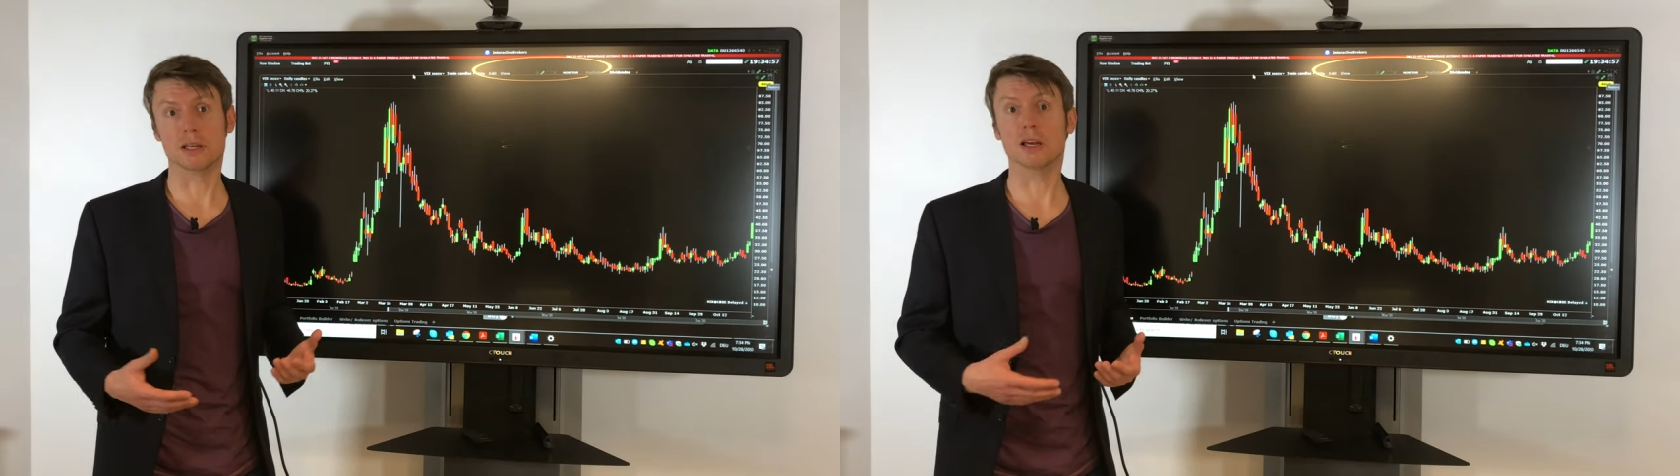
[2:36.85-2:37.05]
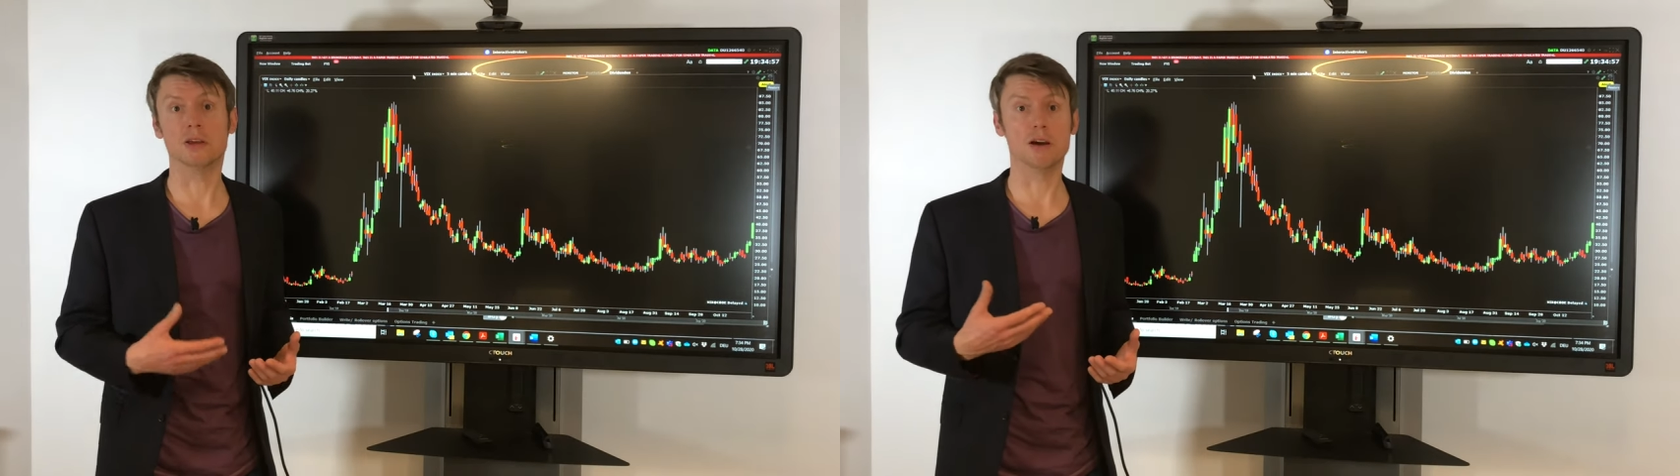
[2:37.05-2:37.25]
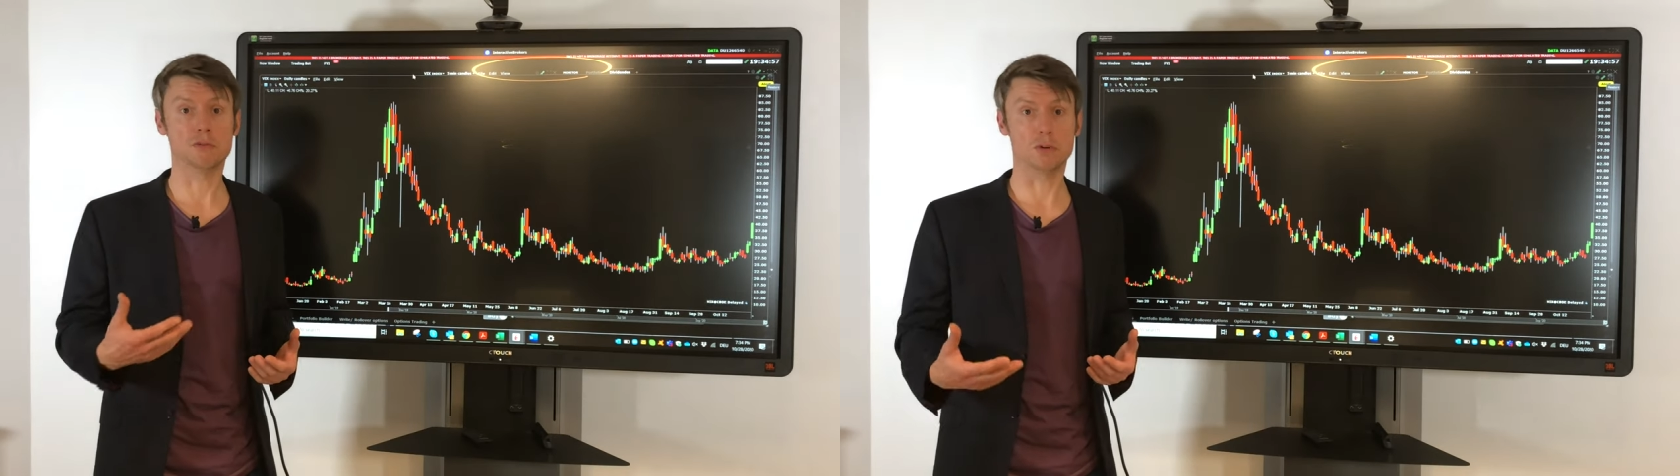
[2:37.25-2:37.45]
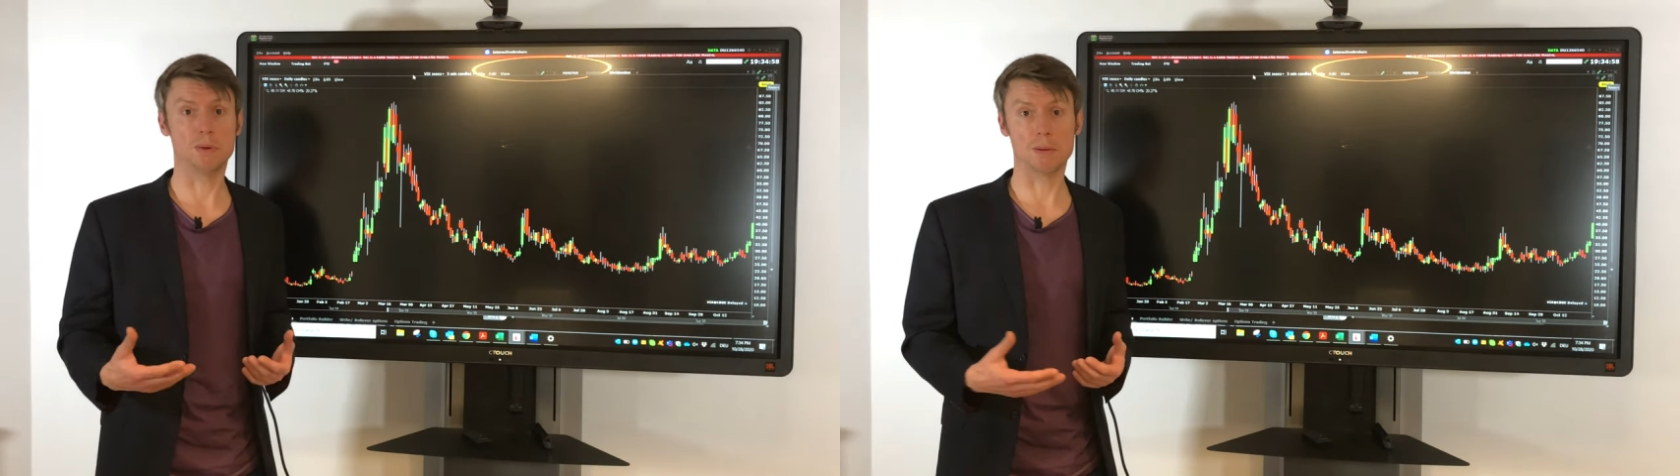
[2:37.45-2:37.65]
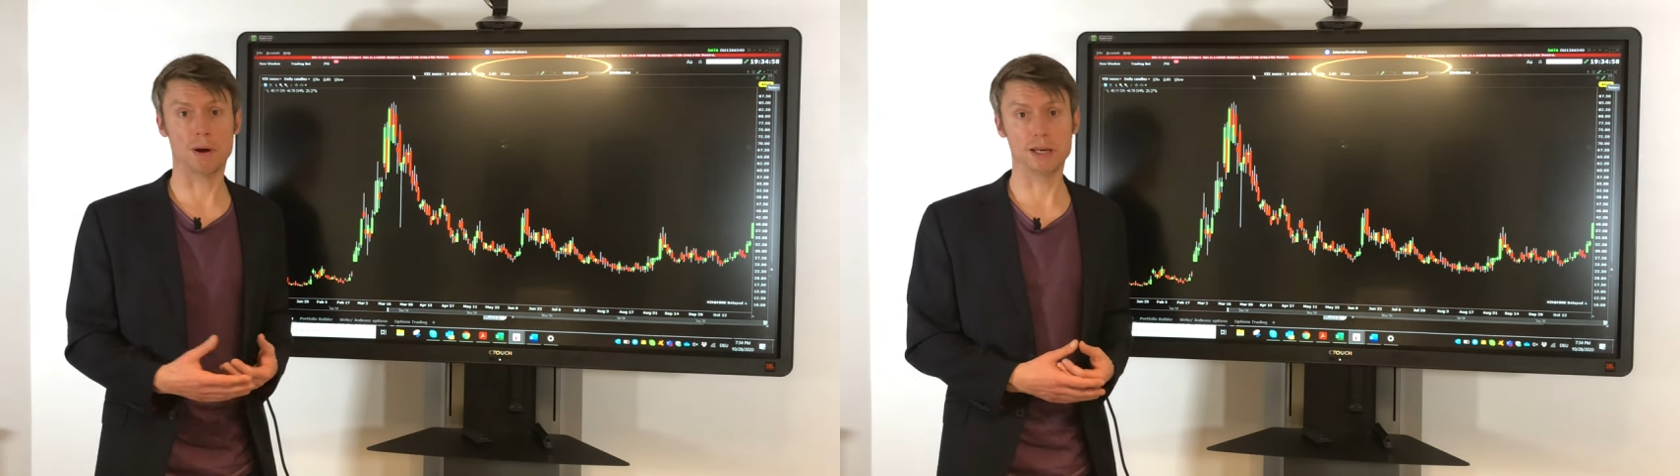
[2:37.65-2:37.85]
you have to
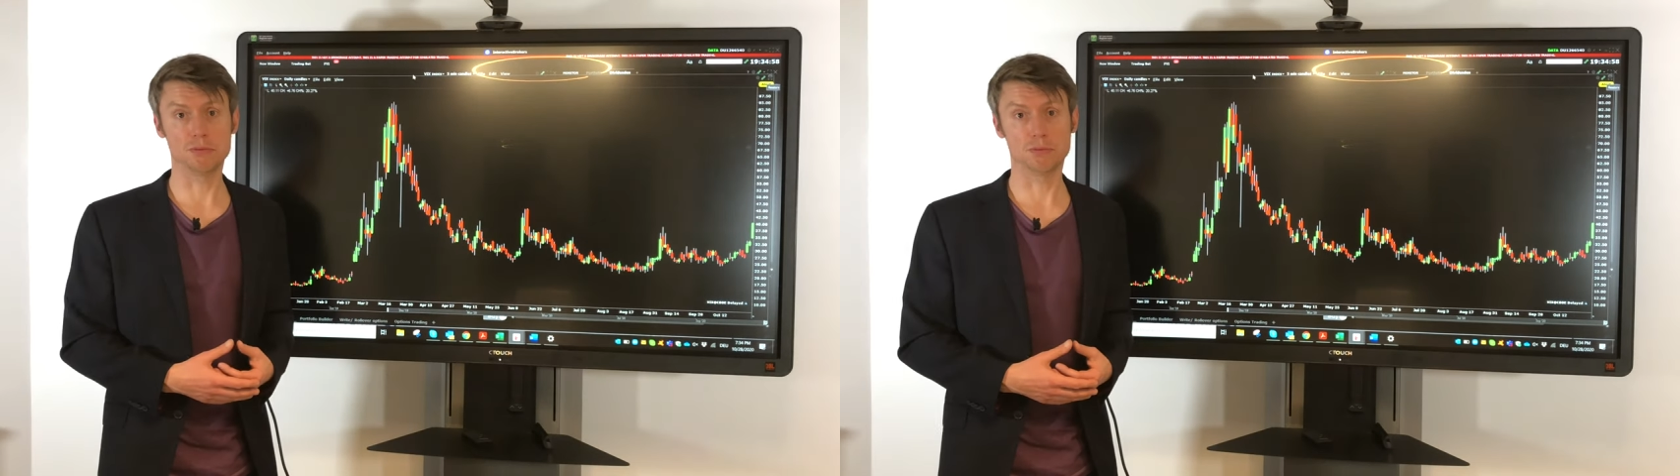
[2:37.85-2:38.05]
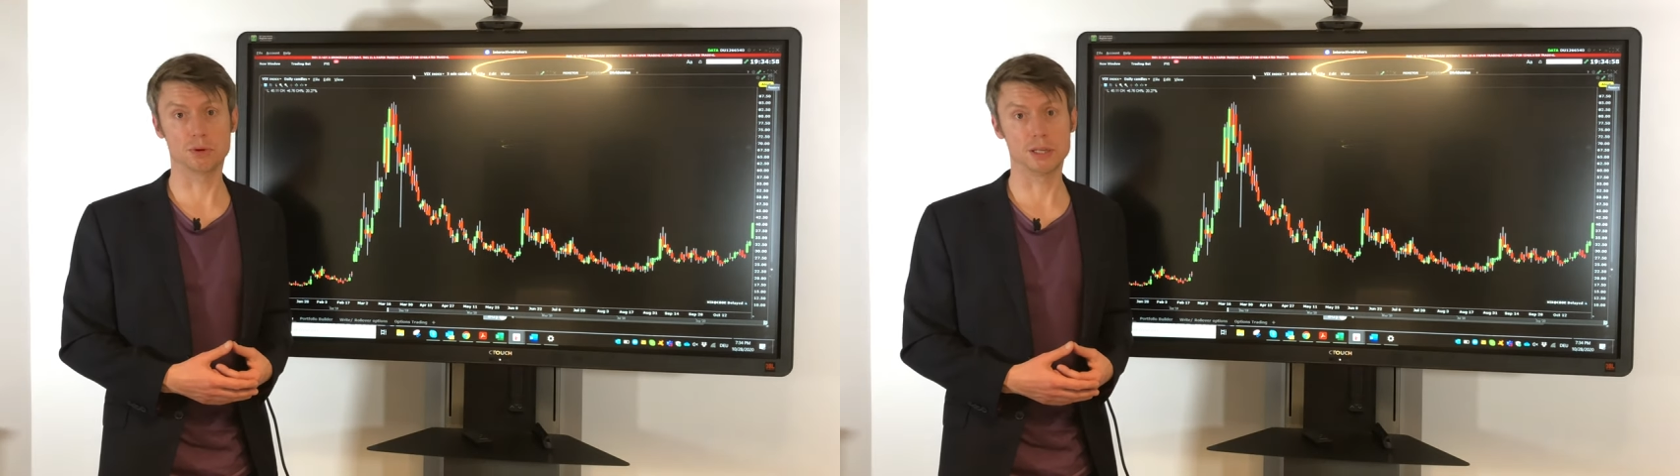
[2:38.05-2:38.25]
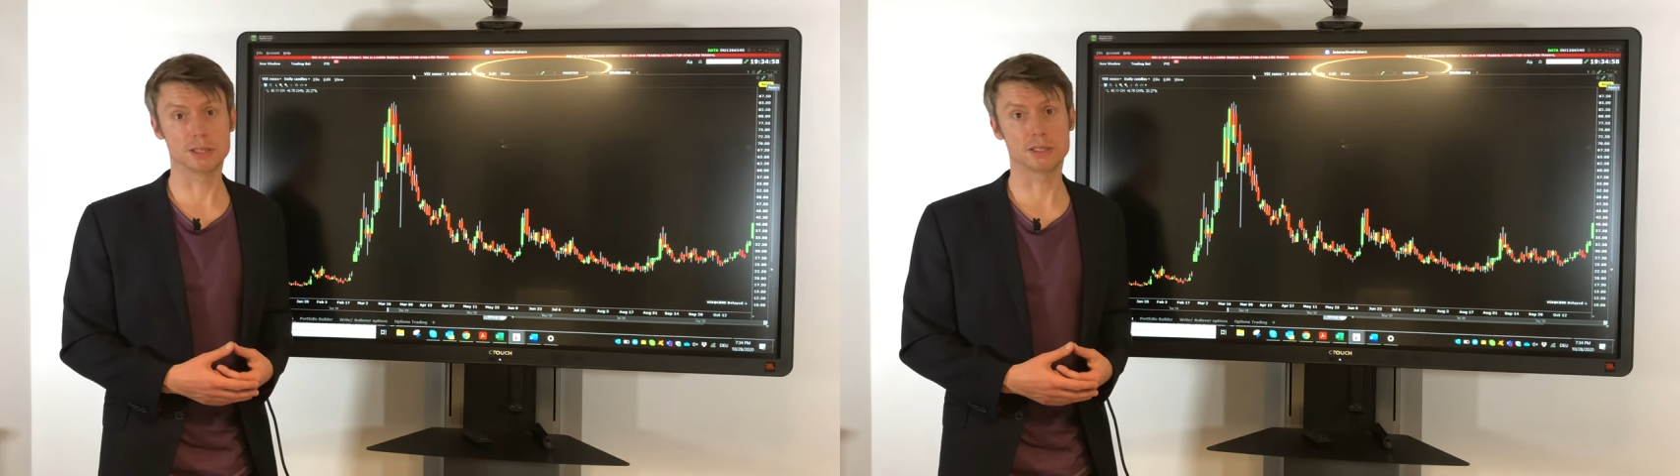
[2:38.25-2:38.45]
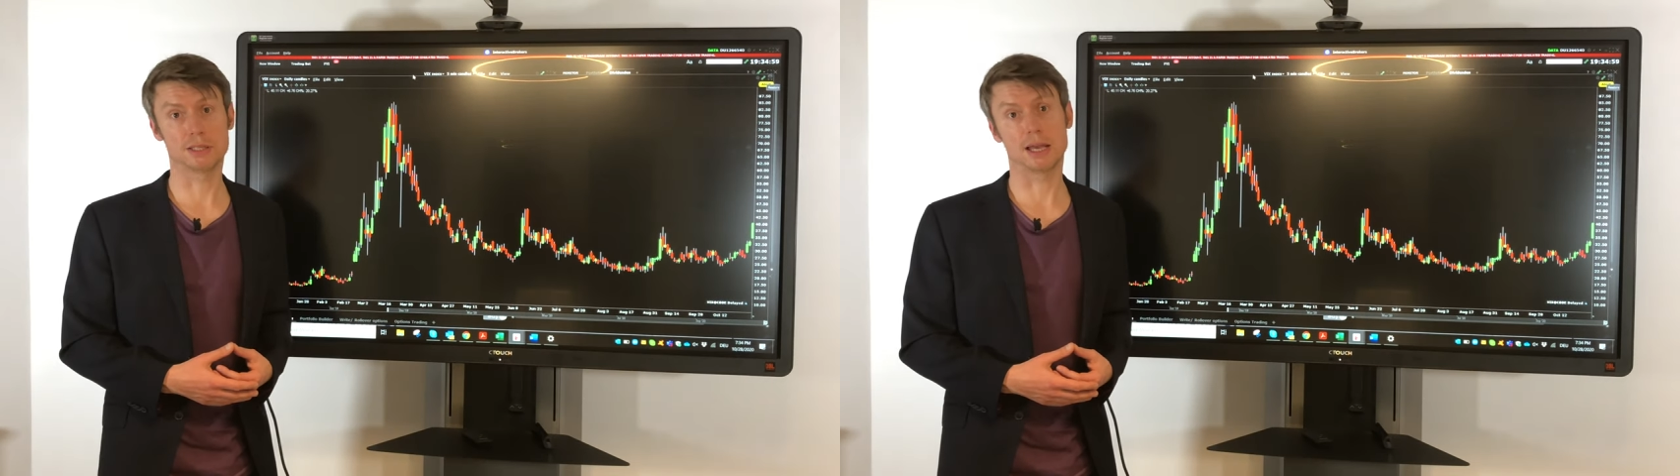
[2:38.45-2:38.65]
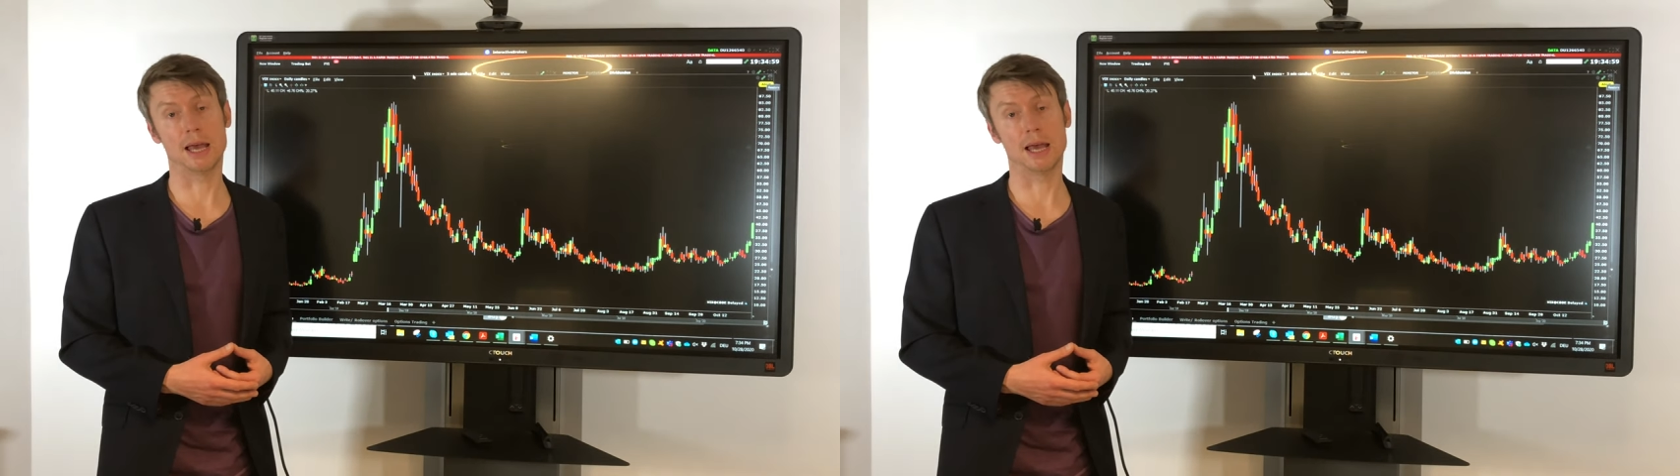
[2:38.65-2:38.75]
pay money for this,